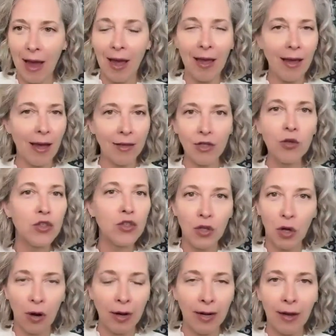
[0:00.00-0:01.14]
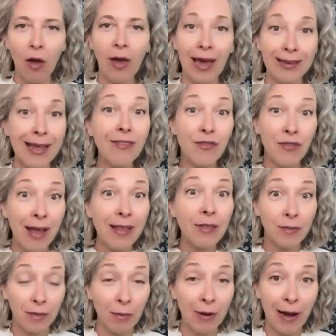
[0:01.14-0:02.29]
A new story. Okay, that
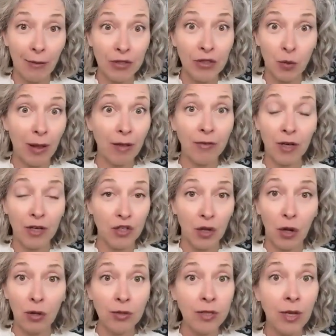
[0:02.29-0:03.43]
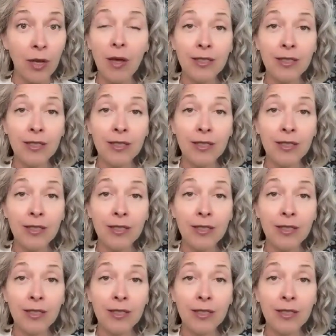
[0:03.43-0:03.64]
friend, when I was 12 years old,